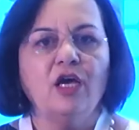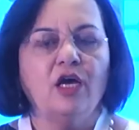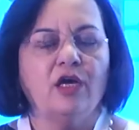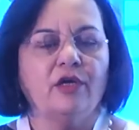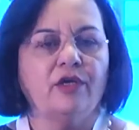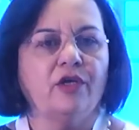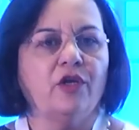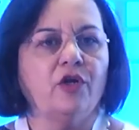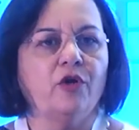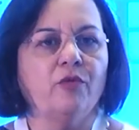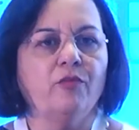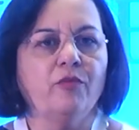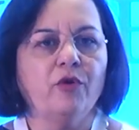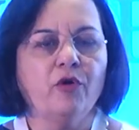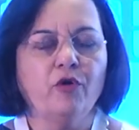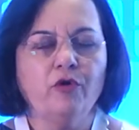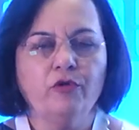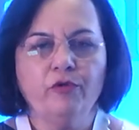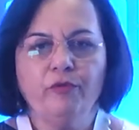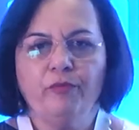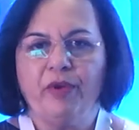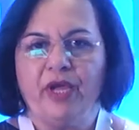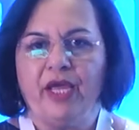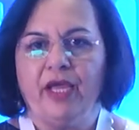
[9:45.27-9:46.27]

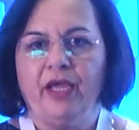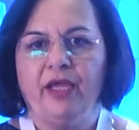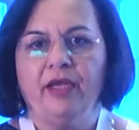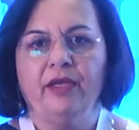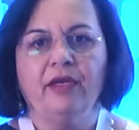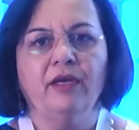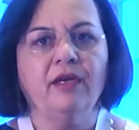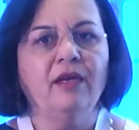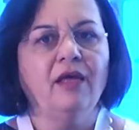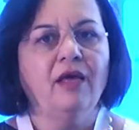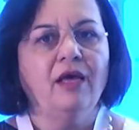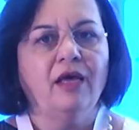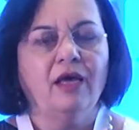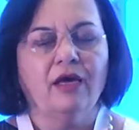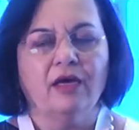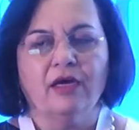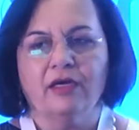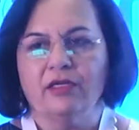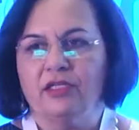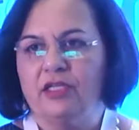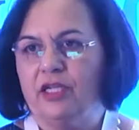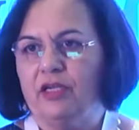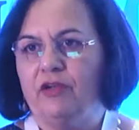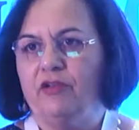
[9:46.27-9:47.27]
bone pain
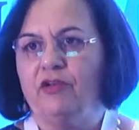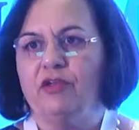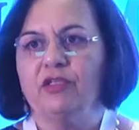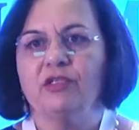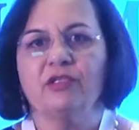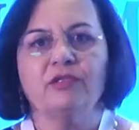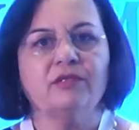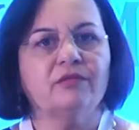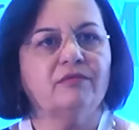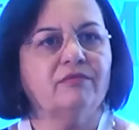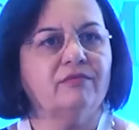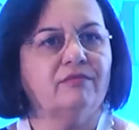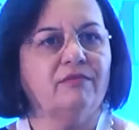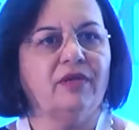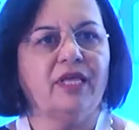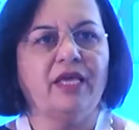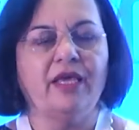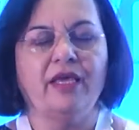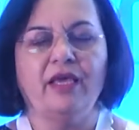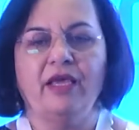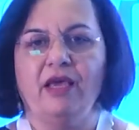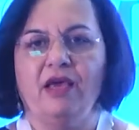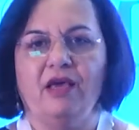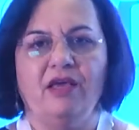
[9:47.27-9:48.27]

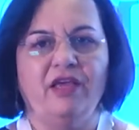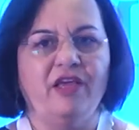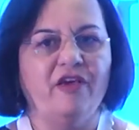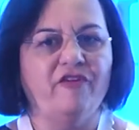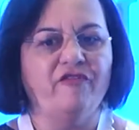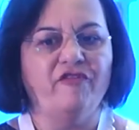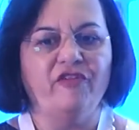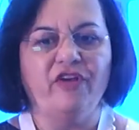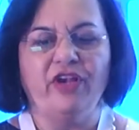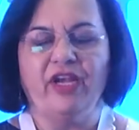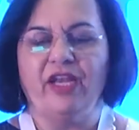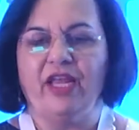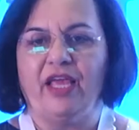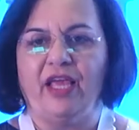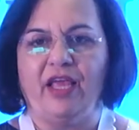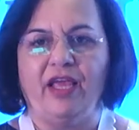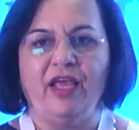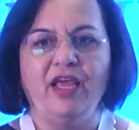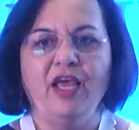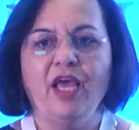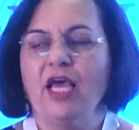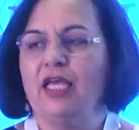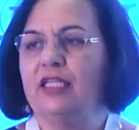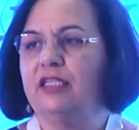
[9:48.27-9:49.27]
continuously every
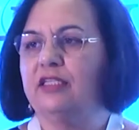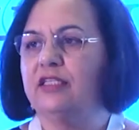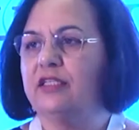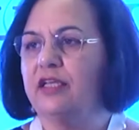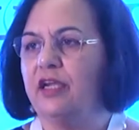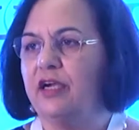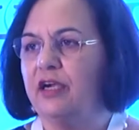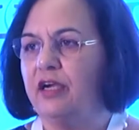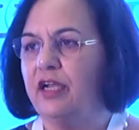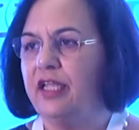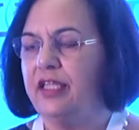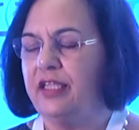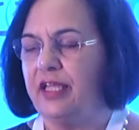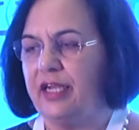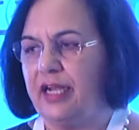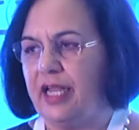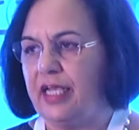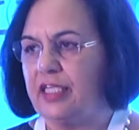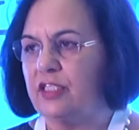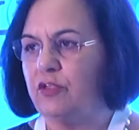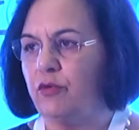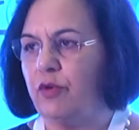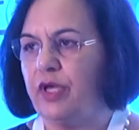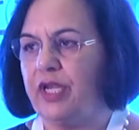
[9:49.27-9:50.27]
day, and suddenly the
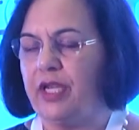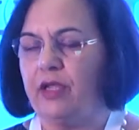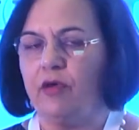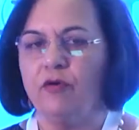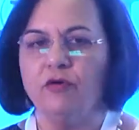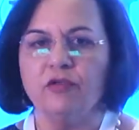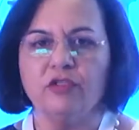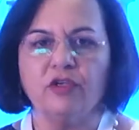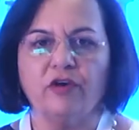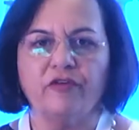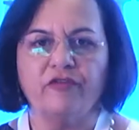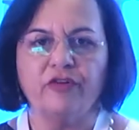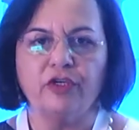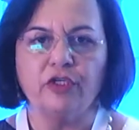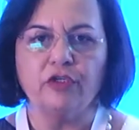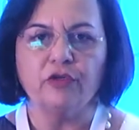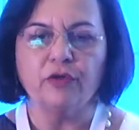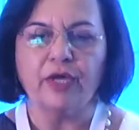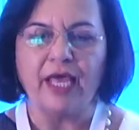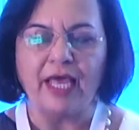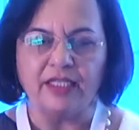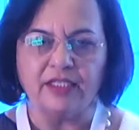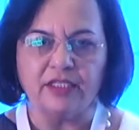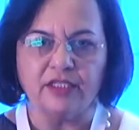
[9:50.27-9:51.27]
next query goes off into
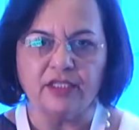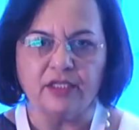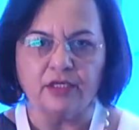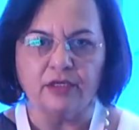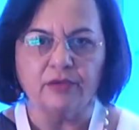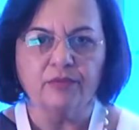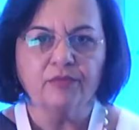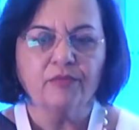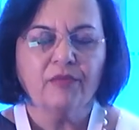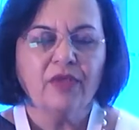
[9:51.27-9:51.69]
cancer.